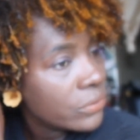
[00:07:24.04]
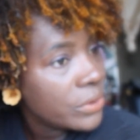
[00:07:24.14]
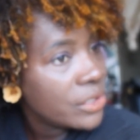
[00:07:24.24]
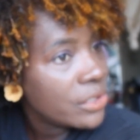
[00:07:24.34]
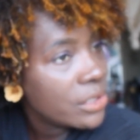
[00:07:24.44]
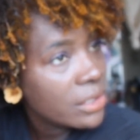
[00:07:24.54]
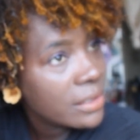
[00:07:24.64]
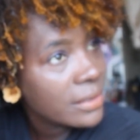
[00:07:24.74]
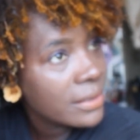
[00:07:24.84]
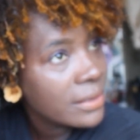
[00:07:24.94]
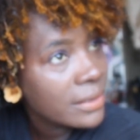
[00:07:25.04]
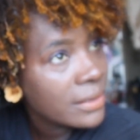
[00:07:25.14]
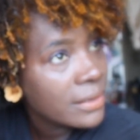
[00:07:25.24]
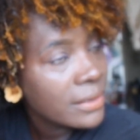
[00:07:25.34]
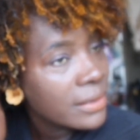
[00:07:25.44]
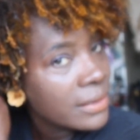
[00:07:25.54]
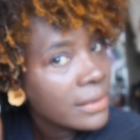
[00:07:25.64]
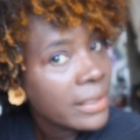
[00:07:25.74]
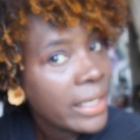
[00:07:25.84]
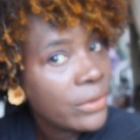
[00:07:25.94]
which
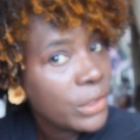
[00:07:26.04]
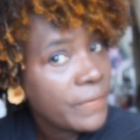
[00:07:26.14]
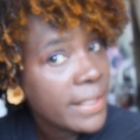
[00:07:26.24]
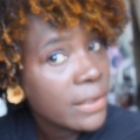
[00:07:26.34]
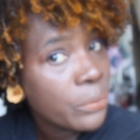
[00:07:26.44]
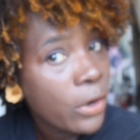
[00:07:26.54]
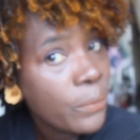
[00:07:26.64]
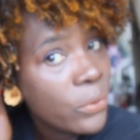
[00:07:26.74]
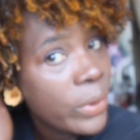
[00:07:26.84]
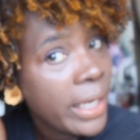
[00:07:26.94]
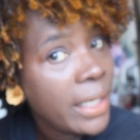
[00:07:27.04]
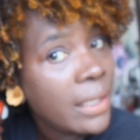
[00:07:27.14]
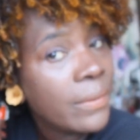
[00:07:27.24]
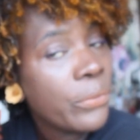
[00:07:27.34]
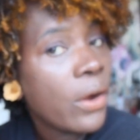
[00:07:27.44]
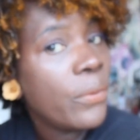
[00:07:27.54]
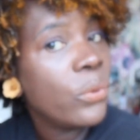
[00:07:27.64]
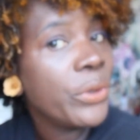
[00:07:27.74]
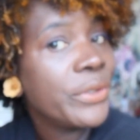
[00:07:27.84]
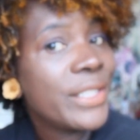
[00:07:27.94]
I don't know if that's the proper
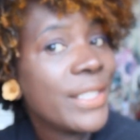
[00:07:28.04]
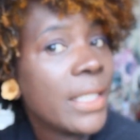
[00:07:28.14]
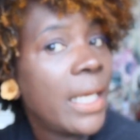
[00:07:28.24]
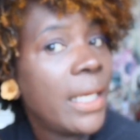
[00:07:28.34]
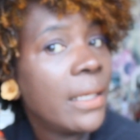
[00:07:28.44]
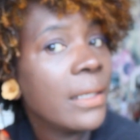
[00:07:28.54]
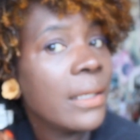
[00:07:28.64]
word to say,